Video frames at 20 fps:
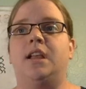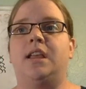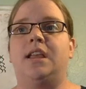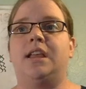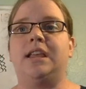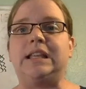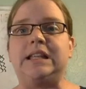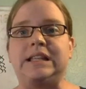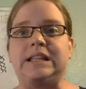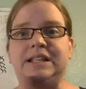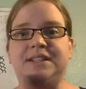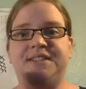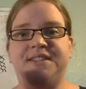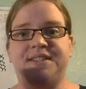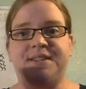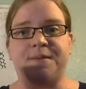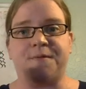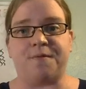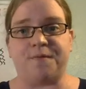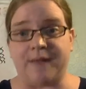it needs
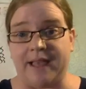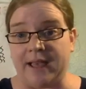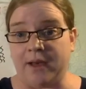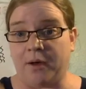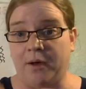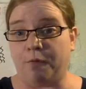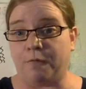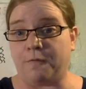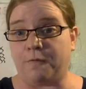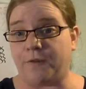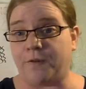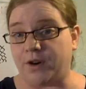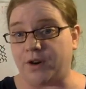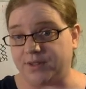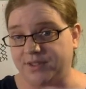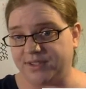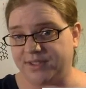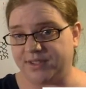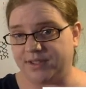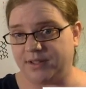to fail
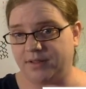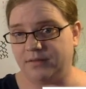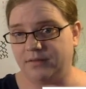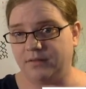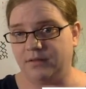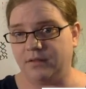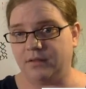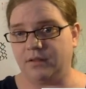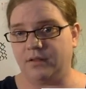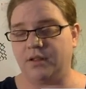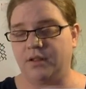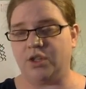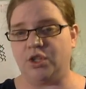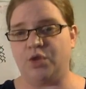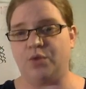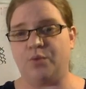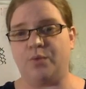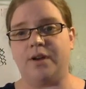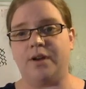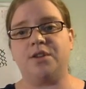first.
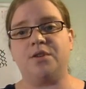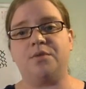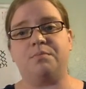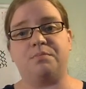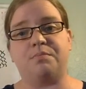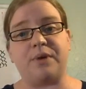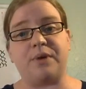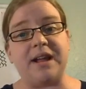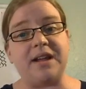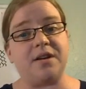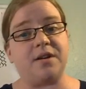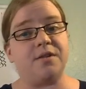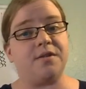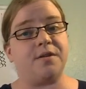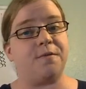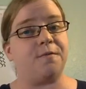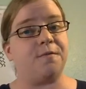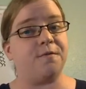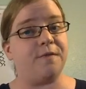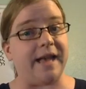You want your breaker to
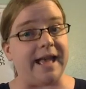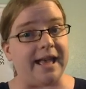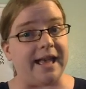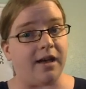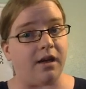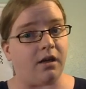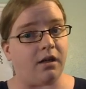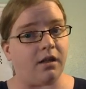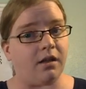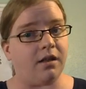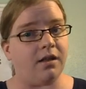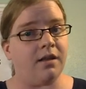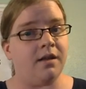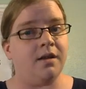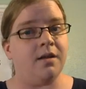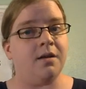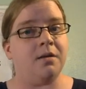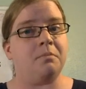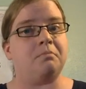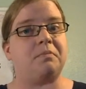fail
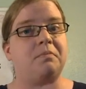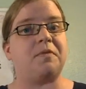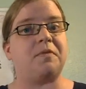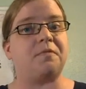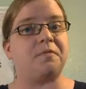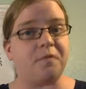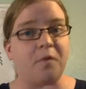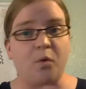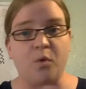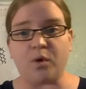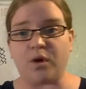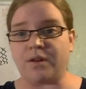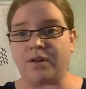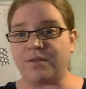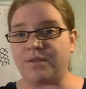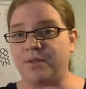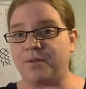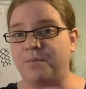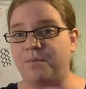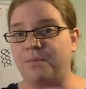before
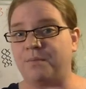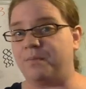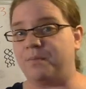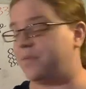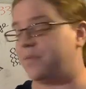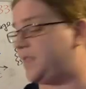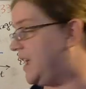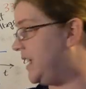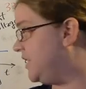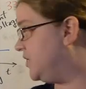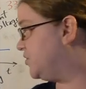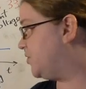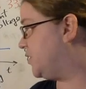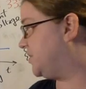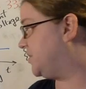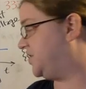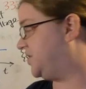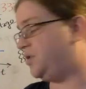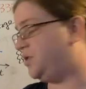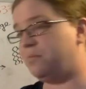the thing
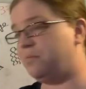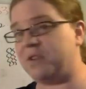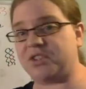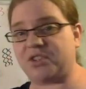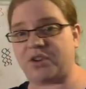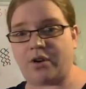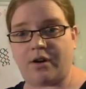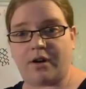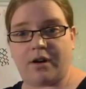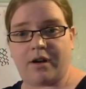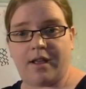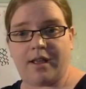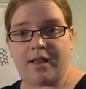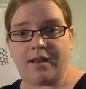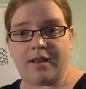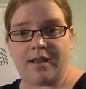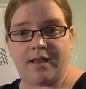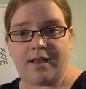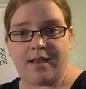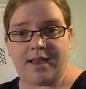draws too much current
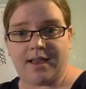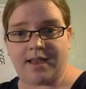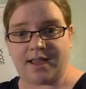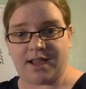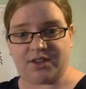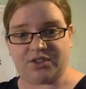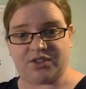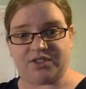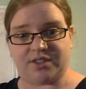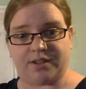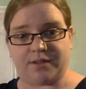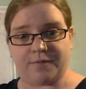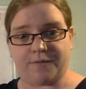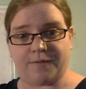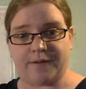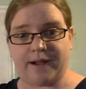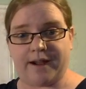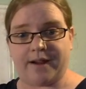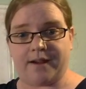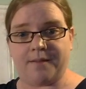and catches on
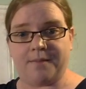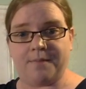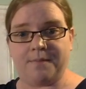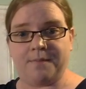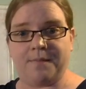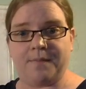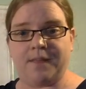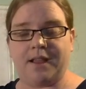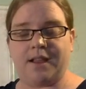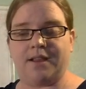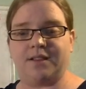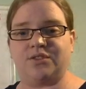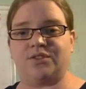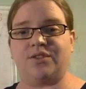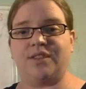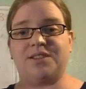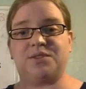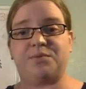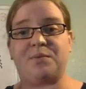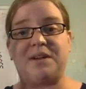fire. And so
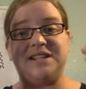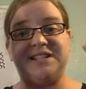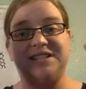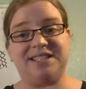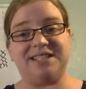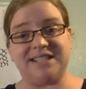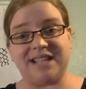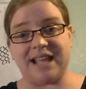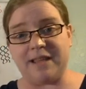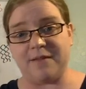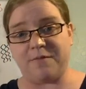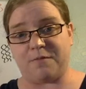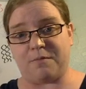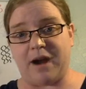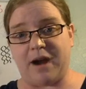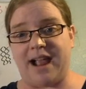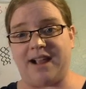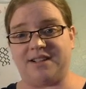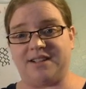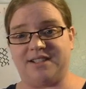that's why safe
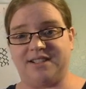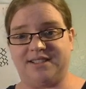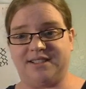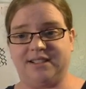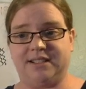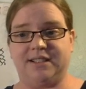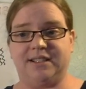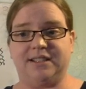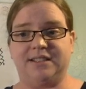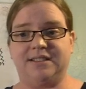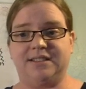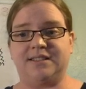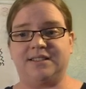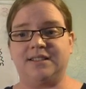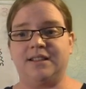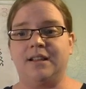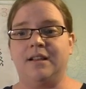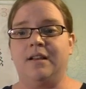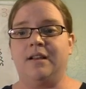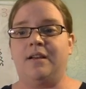practices
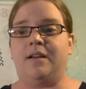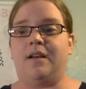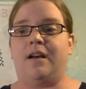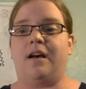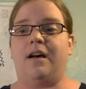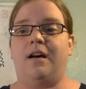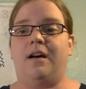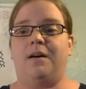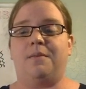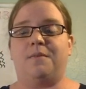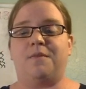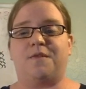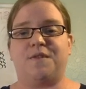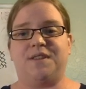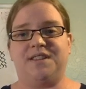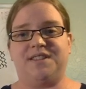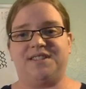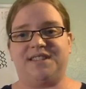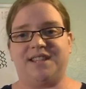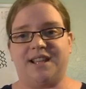for
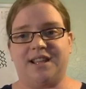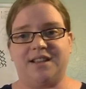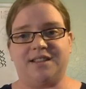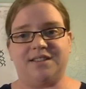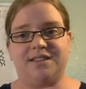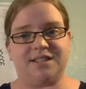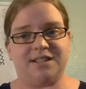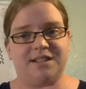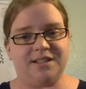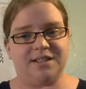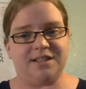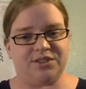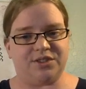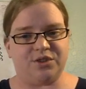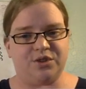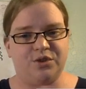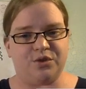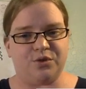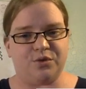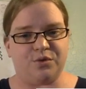these things is
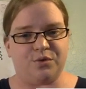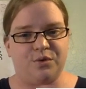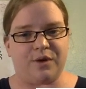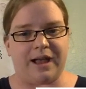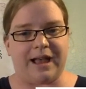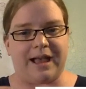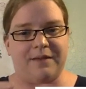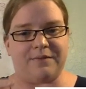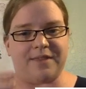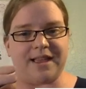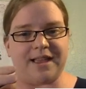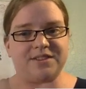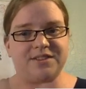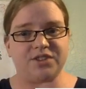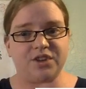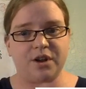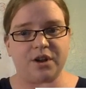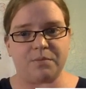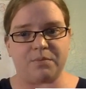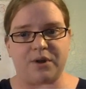to have that
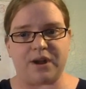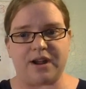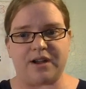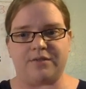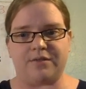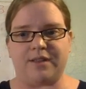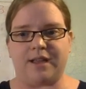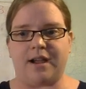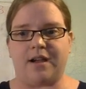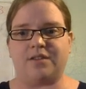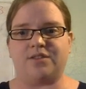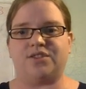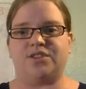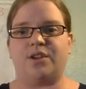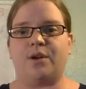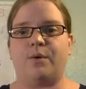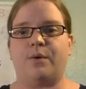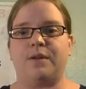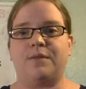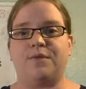circuit breaker there.
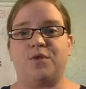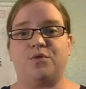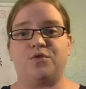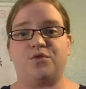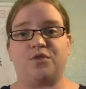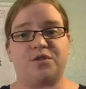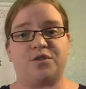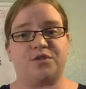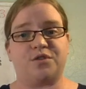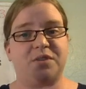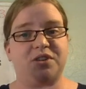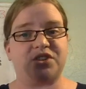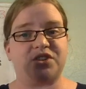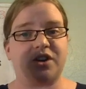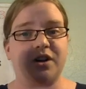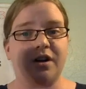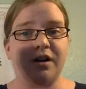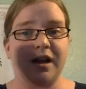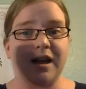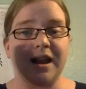So if you draw too much
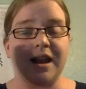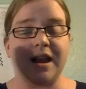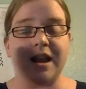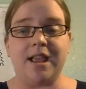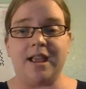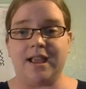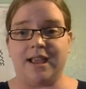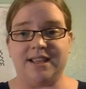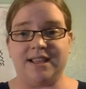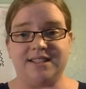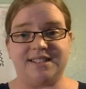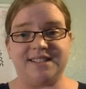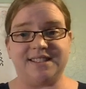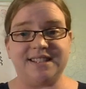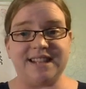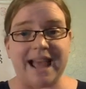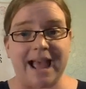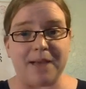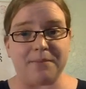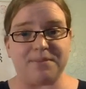current, it
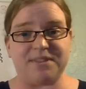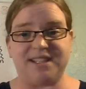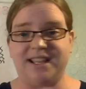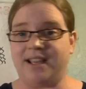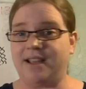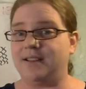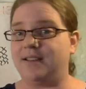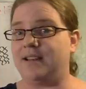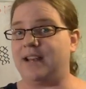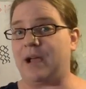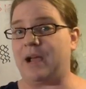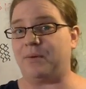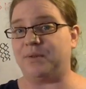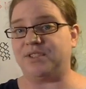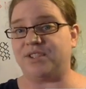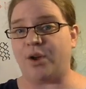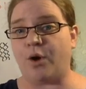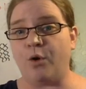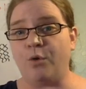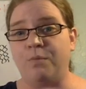snaps it. Now
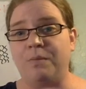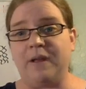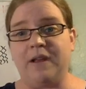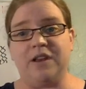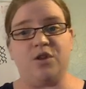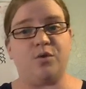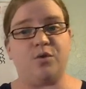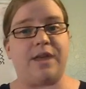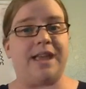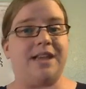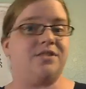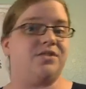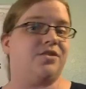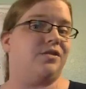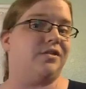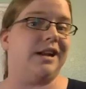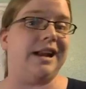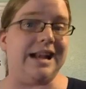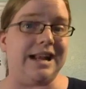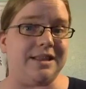it's open. You can't
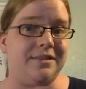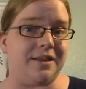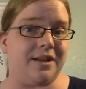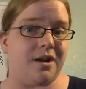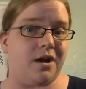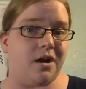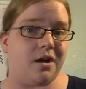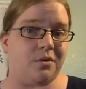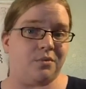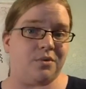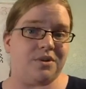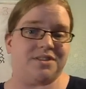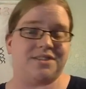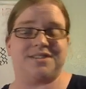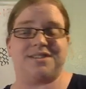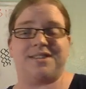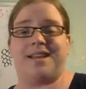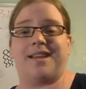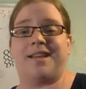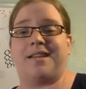turn anything on, which
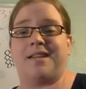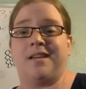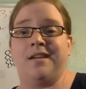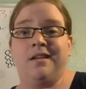is like